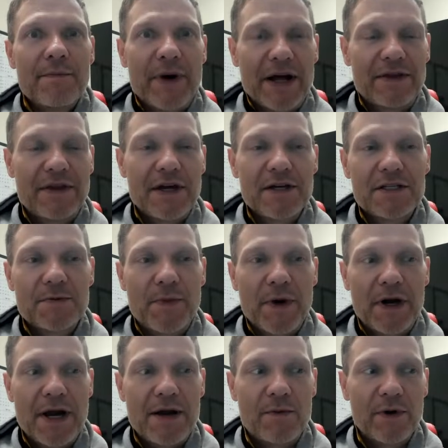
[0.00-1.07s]
But I think it's
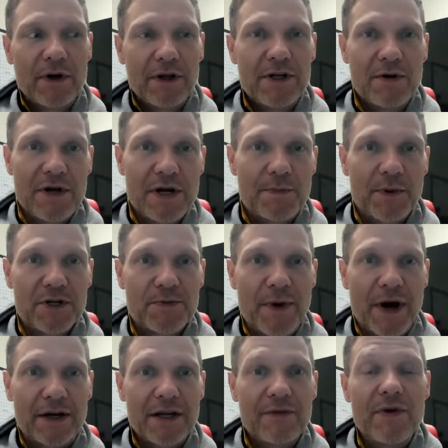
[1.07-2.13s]
been a really unique
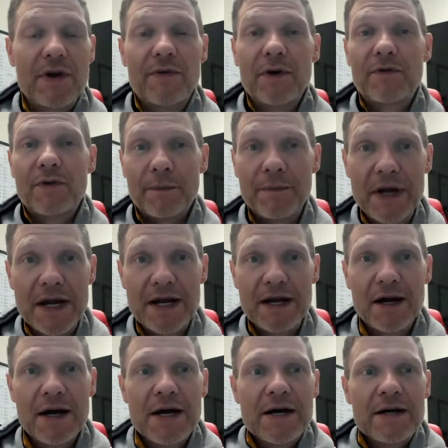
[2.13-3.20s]
perspective, even for me,
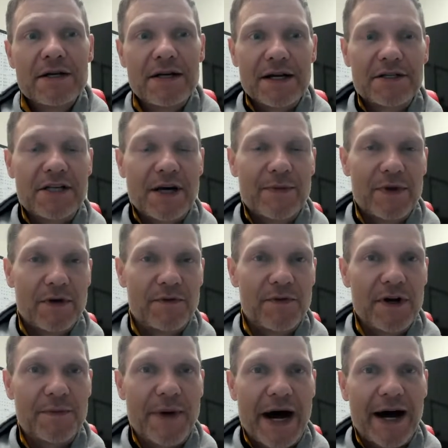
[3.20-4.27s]
to get some of the
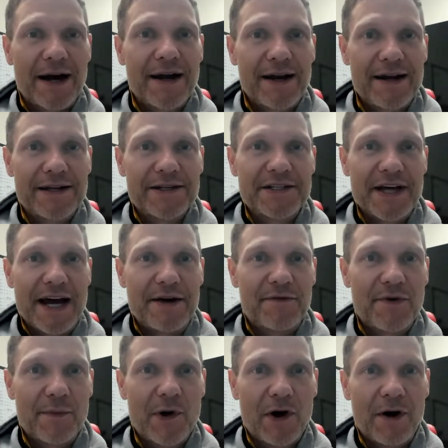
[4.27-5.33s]
feedback and insight
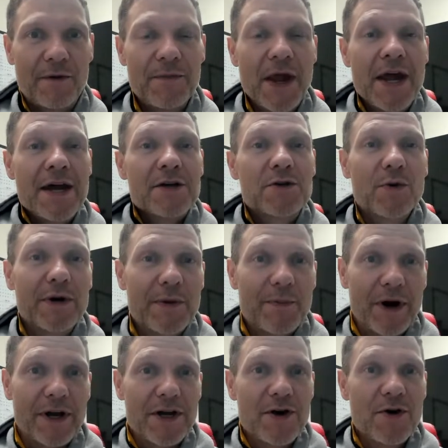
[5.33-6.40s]
from her. So we're going to
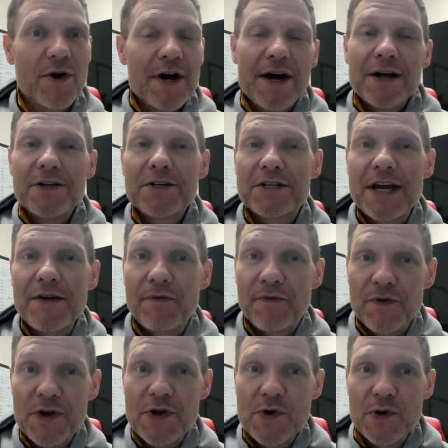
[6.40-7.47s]
bring you just a
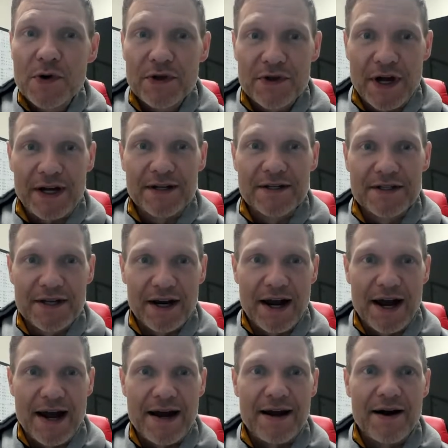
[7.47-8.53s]
few things
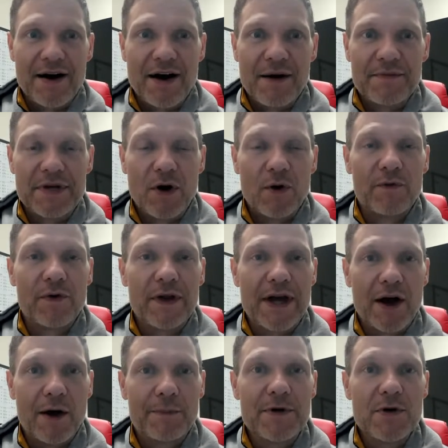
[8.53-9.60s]
today to hopefully
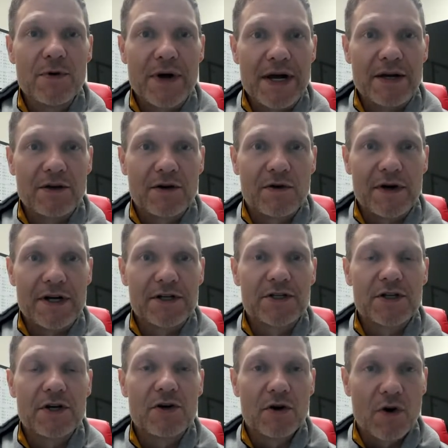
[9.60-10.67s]
help you
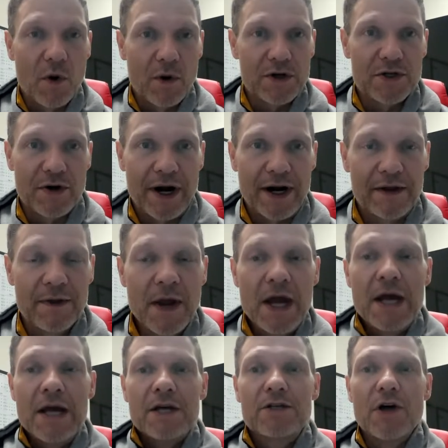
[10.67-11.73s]
increase your core strength.
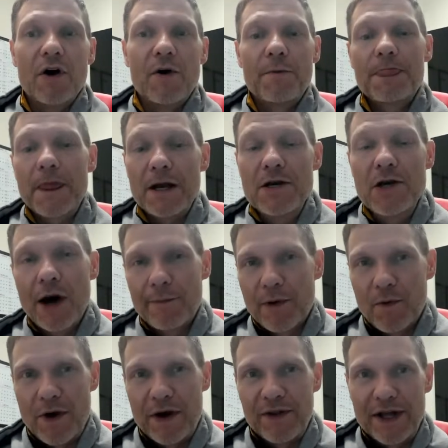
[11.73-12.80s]
So number
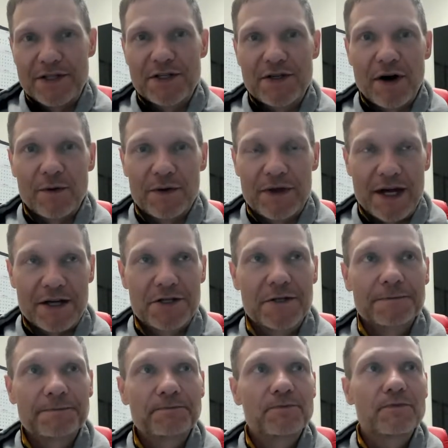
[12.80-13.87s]
one, let's start with this.